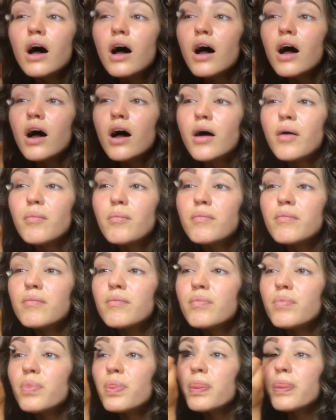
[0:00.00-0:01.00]

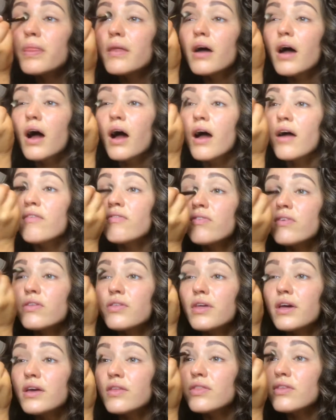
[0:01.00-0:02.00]
I feel
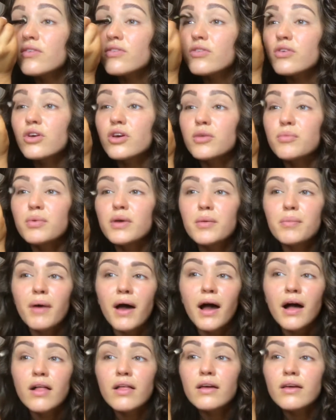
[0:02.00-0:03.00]
like this could be a
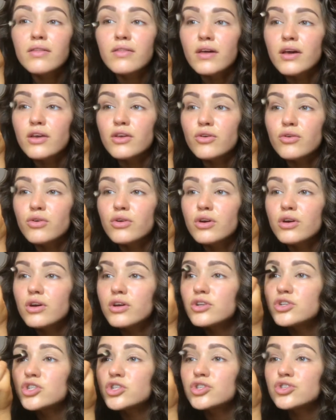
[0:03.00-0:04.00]
palette that you
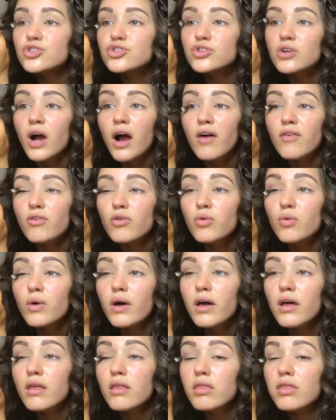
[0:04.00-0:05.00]
could just travel
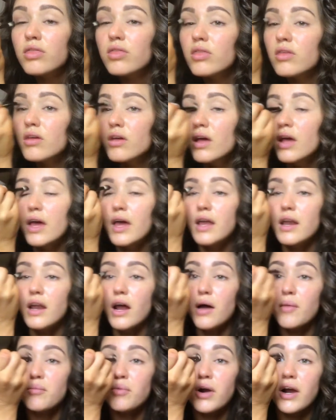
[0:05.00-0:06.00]
with and
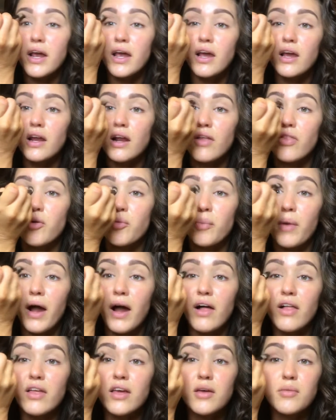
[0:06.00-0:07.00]
not bring another
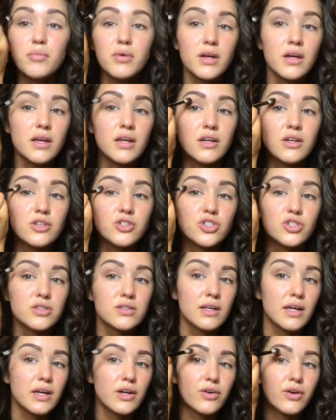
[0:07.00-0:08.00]
palette, and
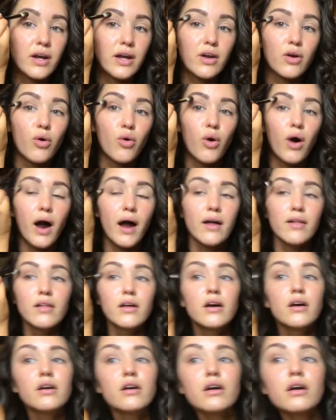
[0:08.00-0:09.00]
just like create a whole eye
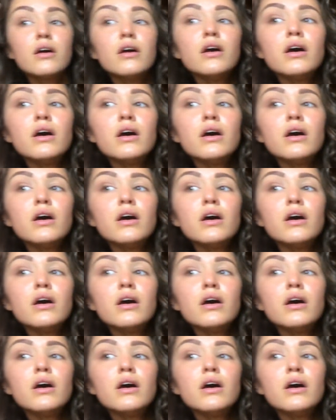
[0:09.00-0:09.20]
look.